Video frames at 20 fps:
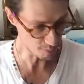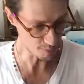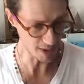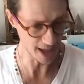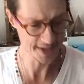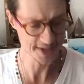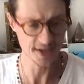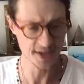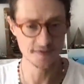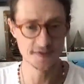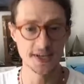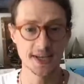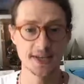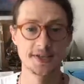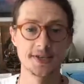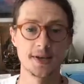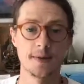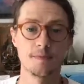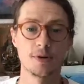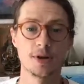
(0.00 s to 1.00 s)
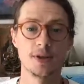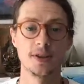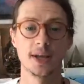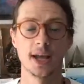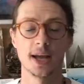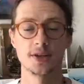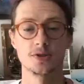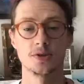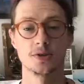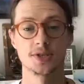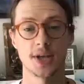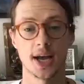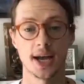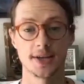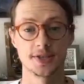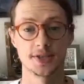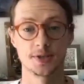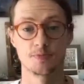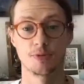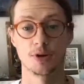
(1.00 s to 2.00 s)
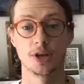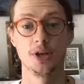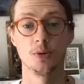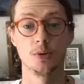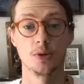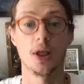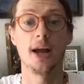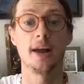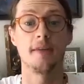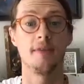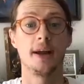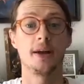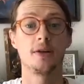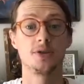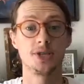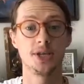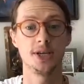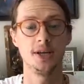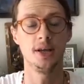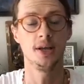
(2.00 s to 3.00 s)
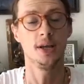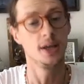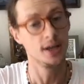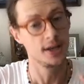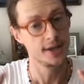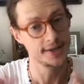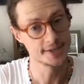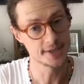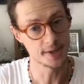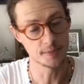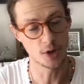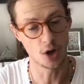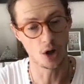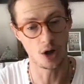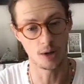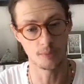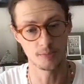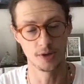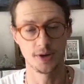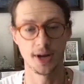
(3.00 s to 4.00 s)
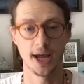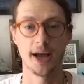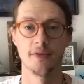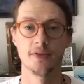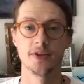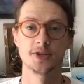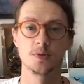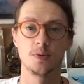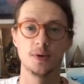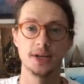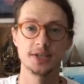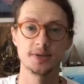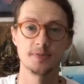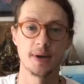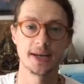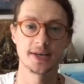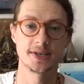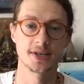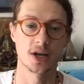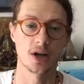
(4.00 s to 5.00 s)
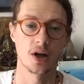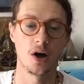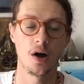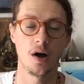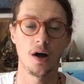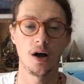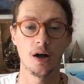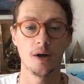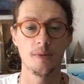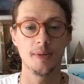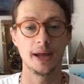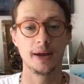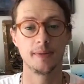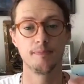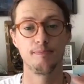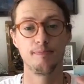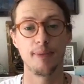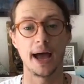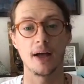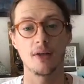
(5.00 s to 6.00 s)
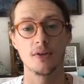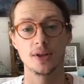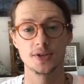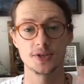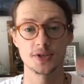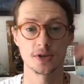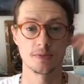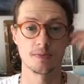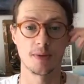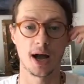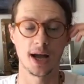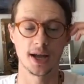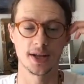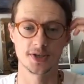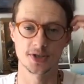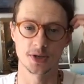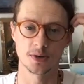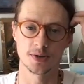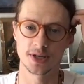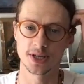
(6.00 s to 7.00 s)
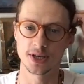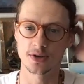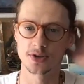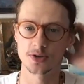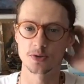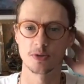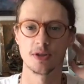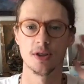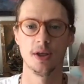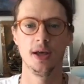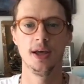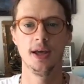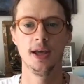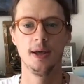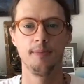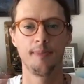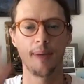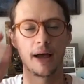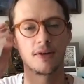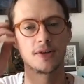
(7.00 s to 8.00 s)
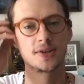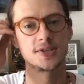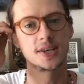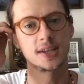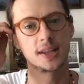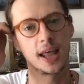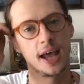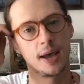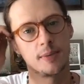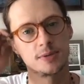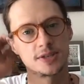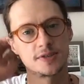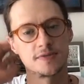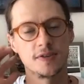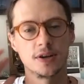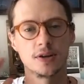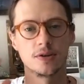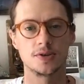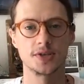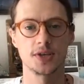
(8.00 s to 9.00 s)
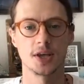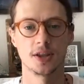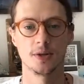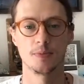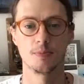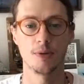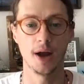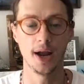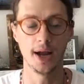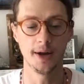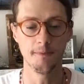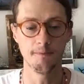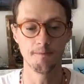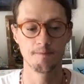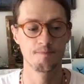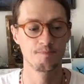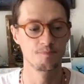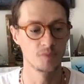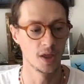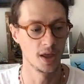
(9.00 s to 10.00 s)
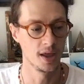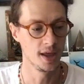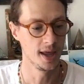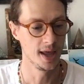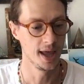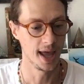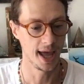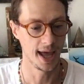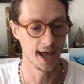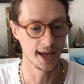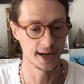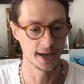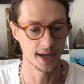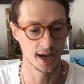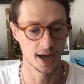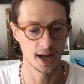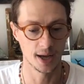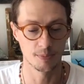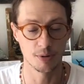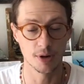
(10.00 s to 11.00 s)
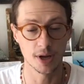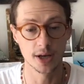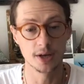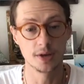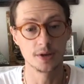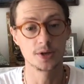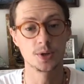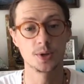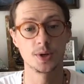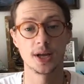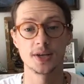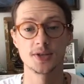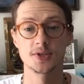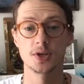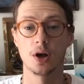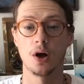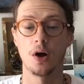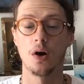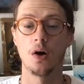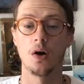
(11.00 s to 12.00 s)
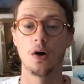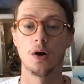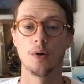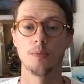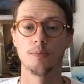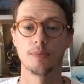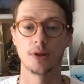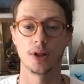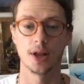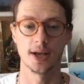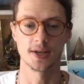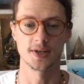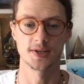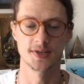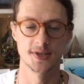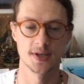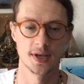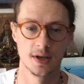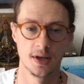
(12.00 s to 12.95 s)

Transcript: As I've said, some breathing exercises bring you a lot of energy, some calm you down. This one is meant to calm and balance your mind. So it deals with balancing the hemispheres of the brain and bringing you into a nice calm place.